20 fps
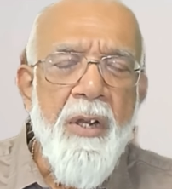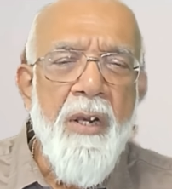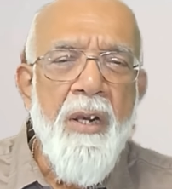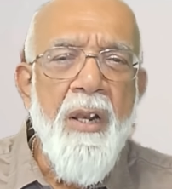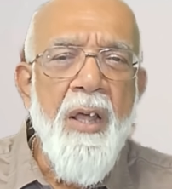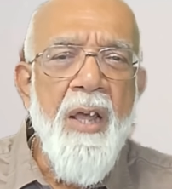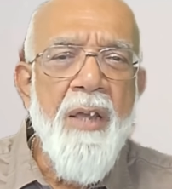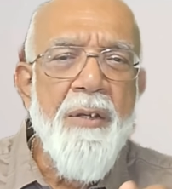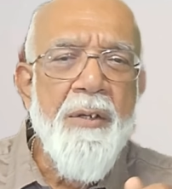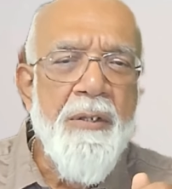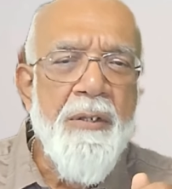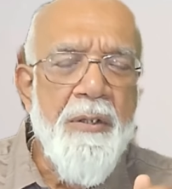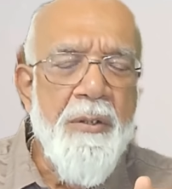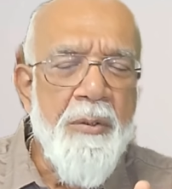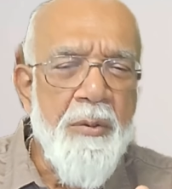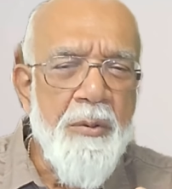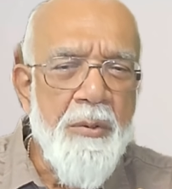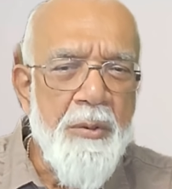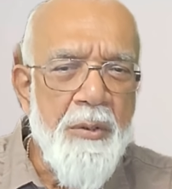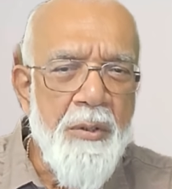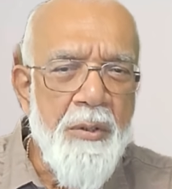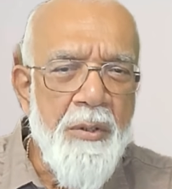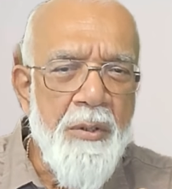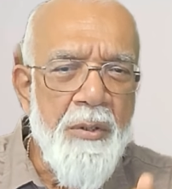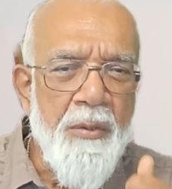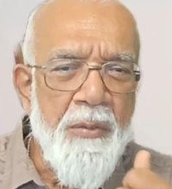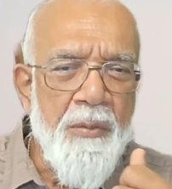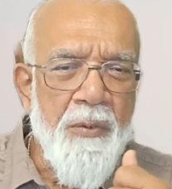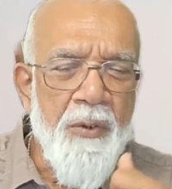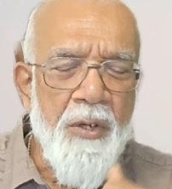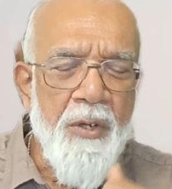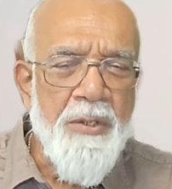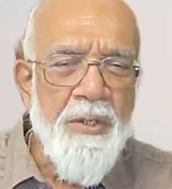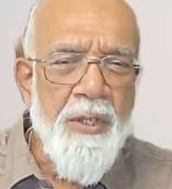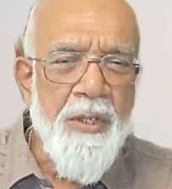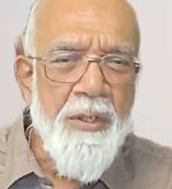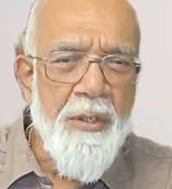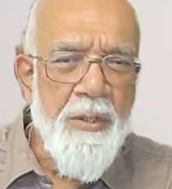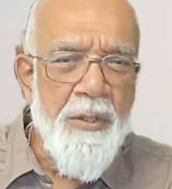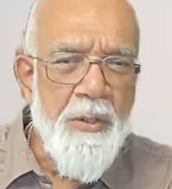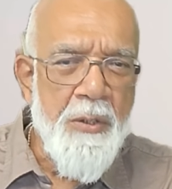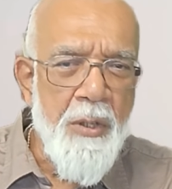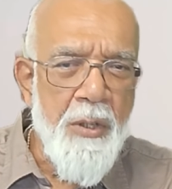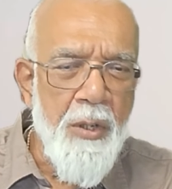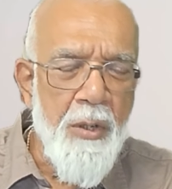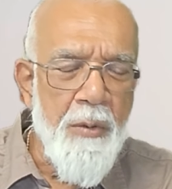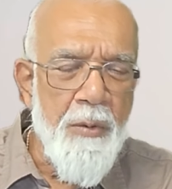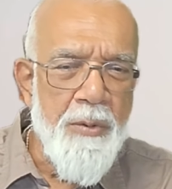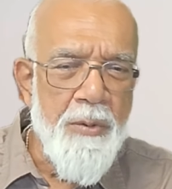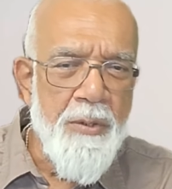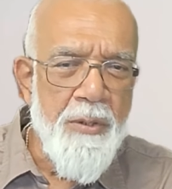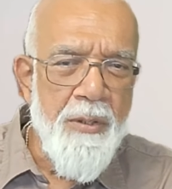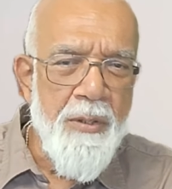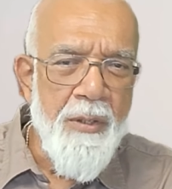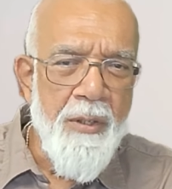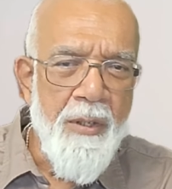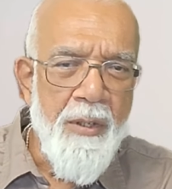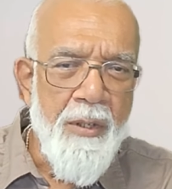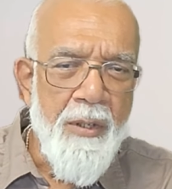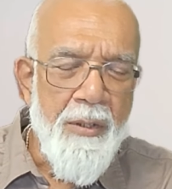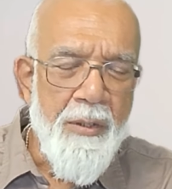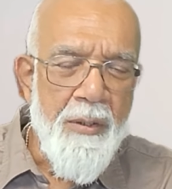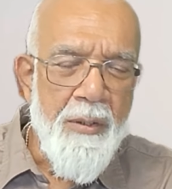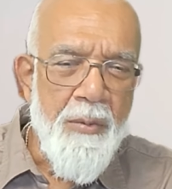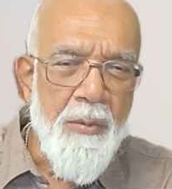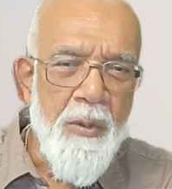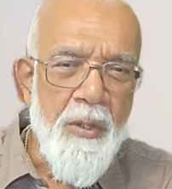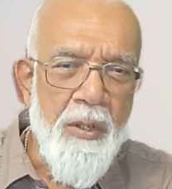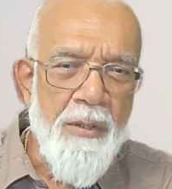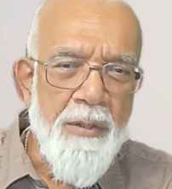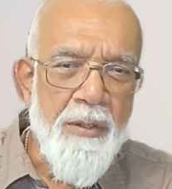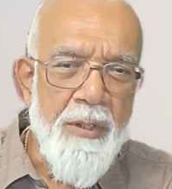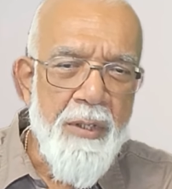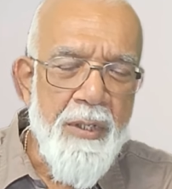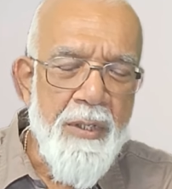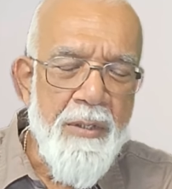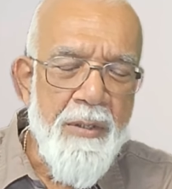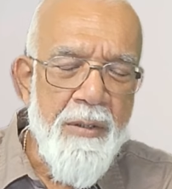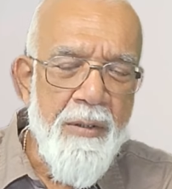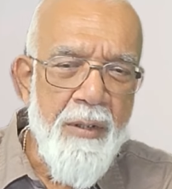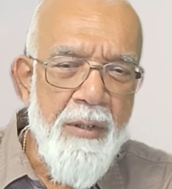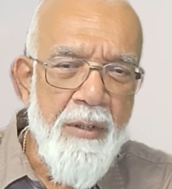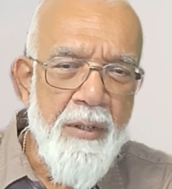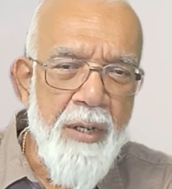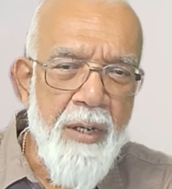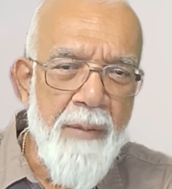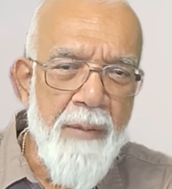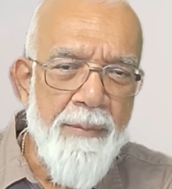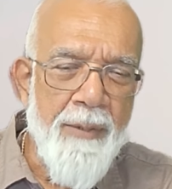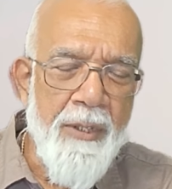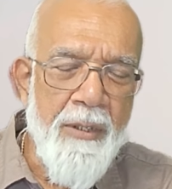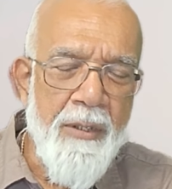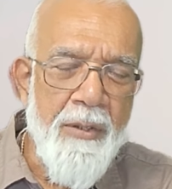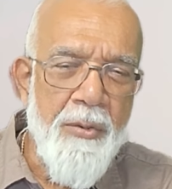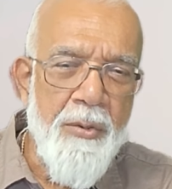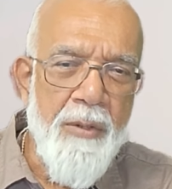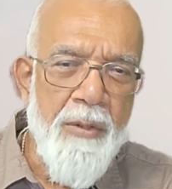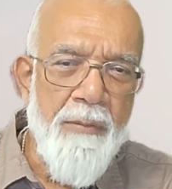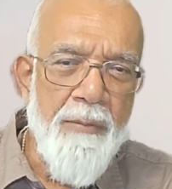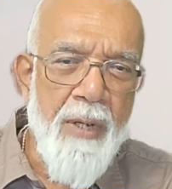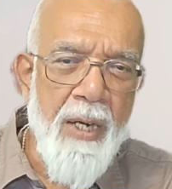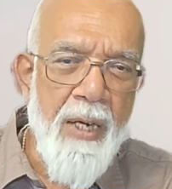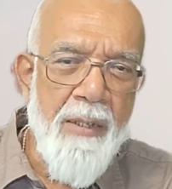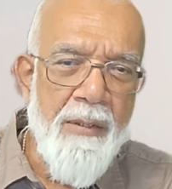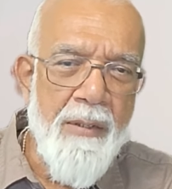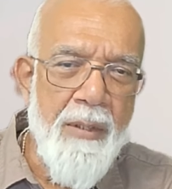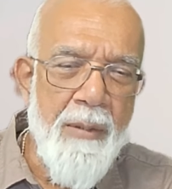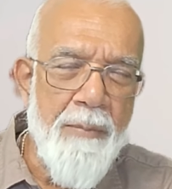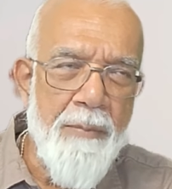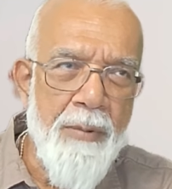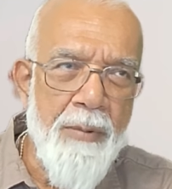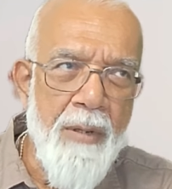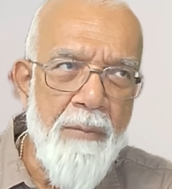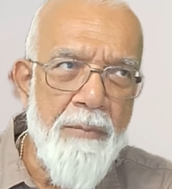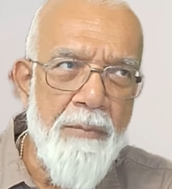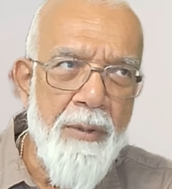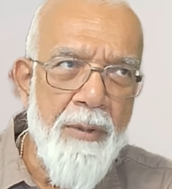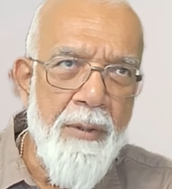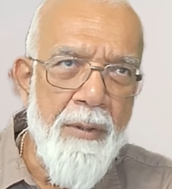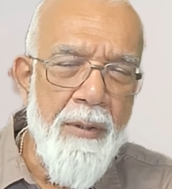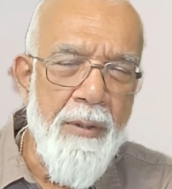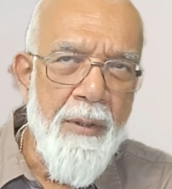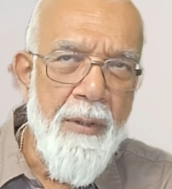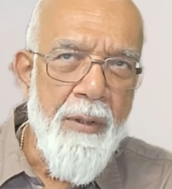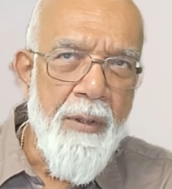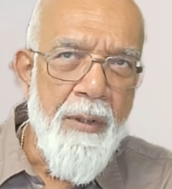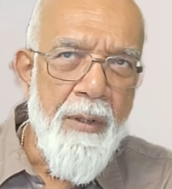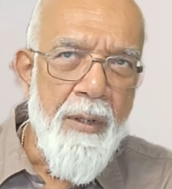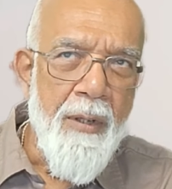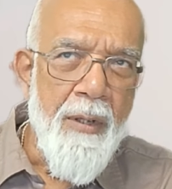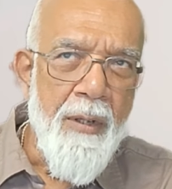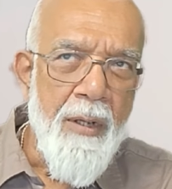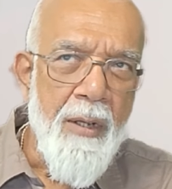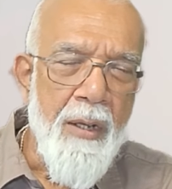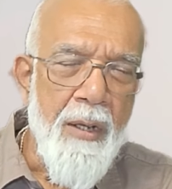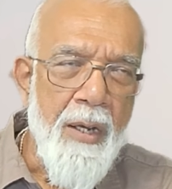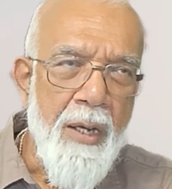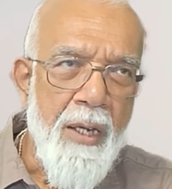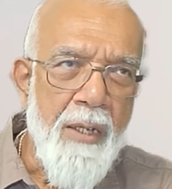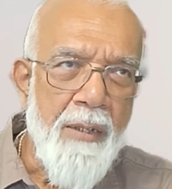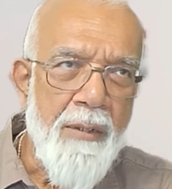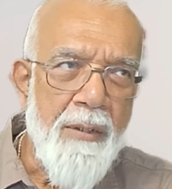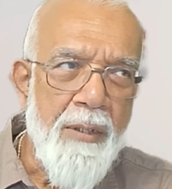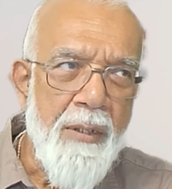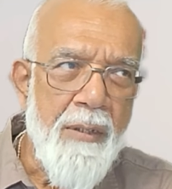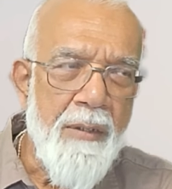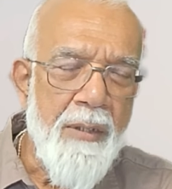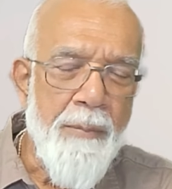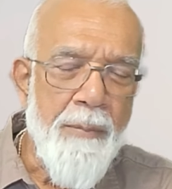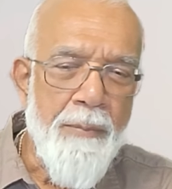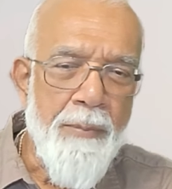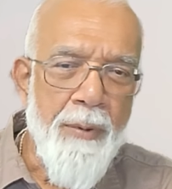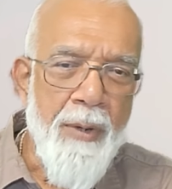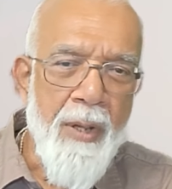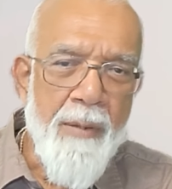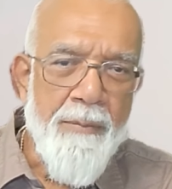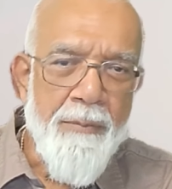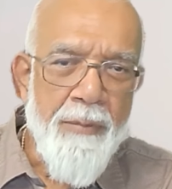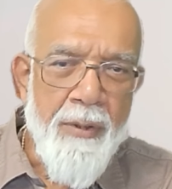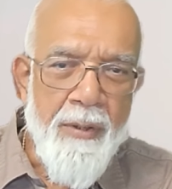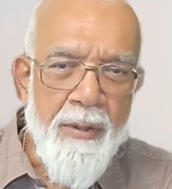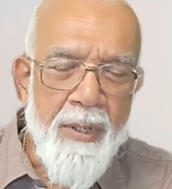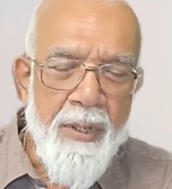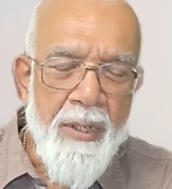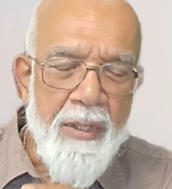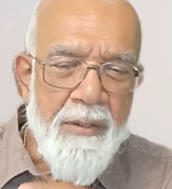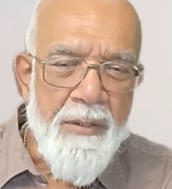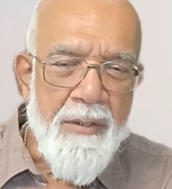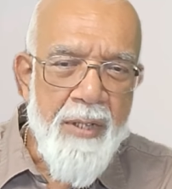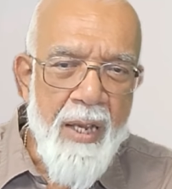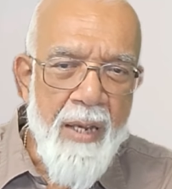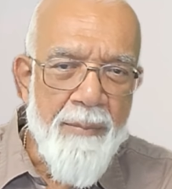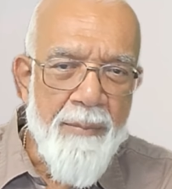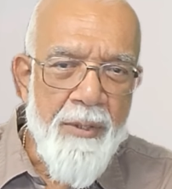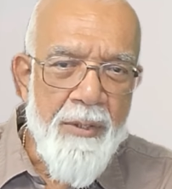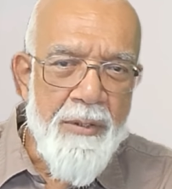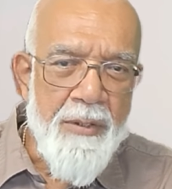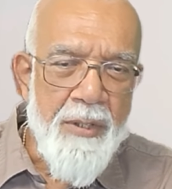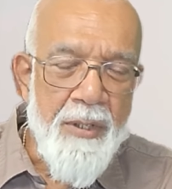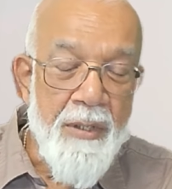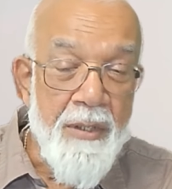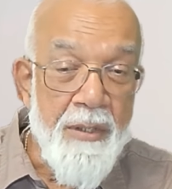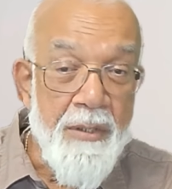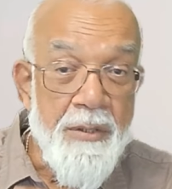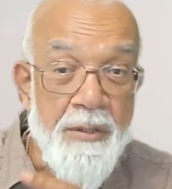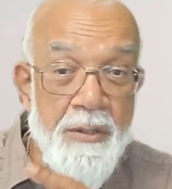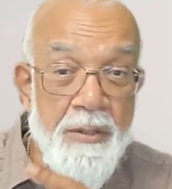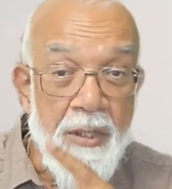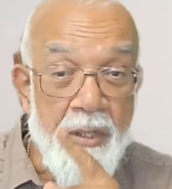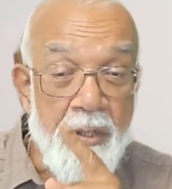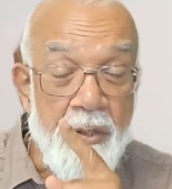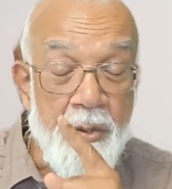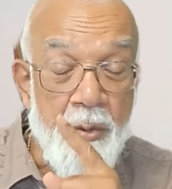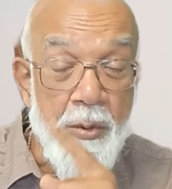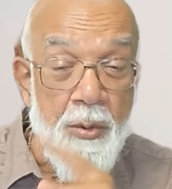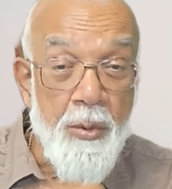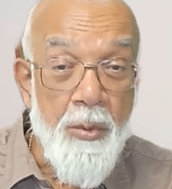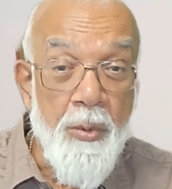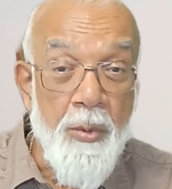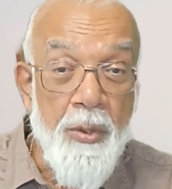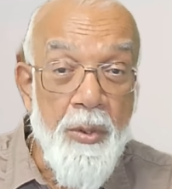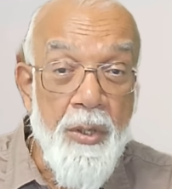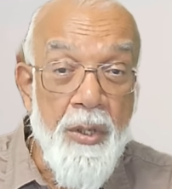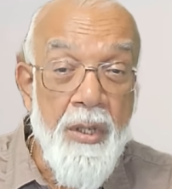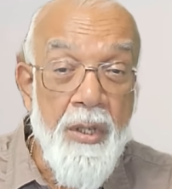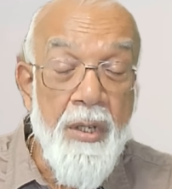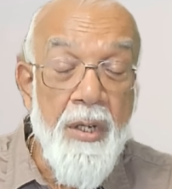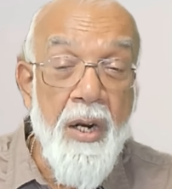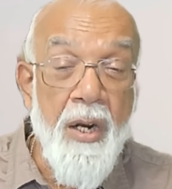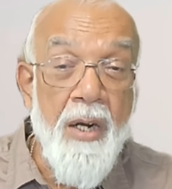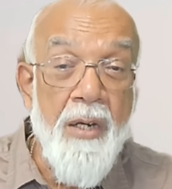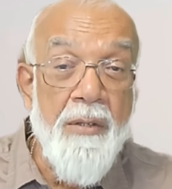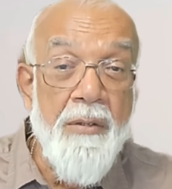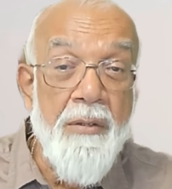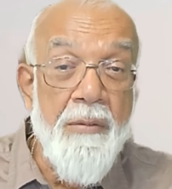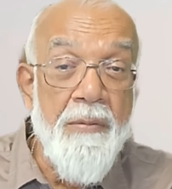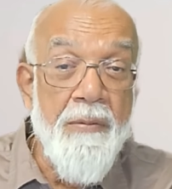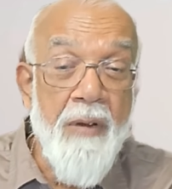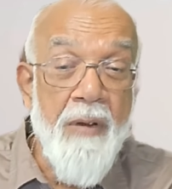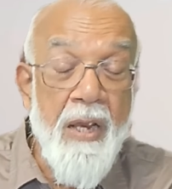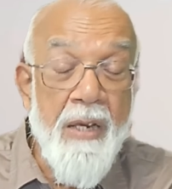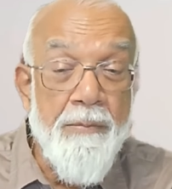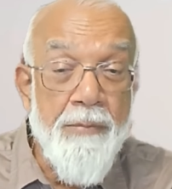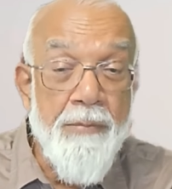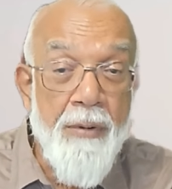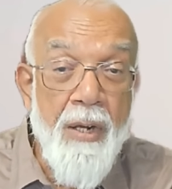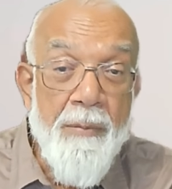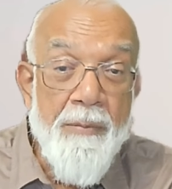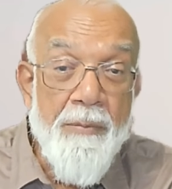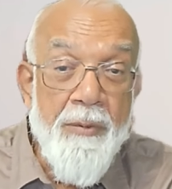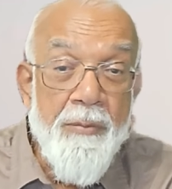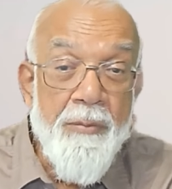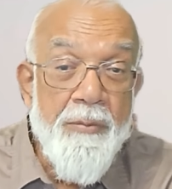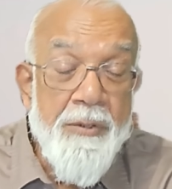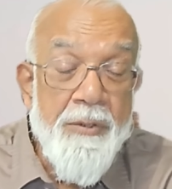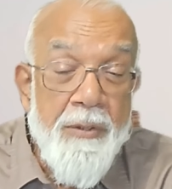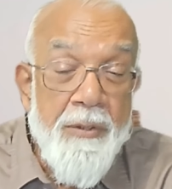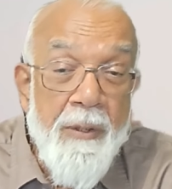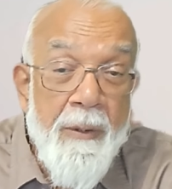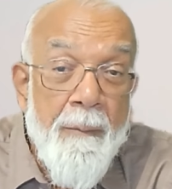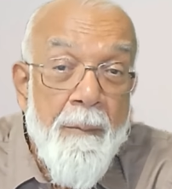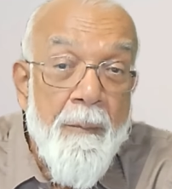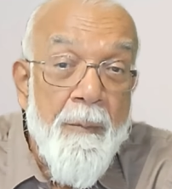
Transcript: like you know, the faucet is closed, the water is not coming, you invite the plumber, and then the plumber examines and it says, Oh, here are the five problems.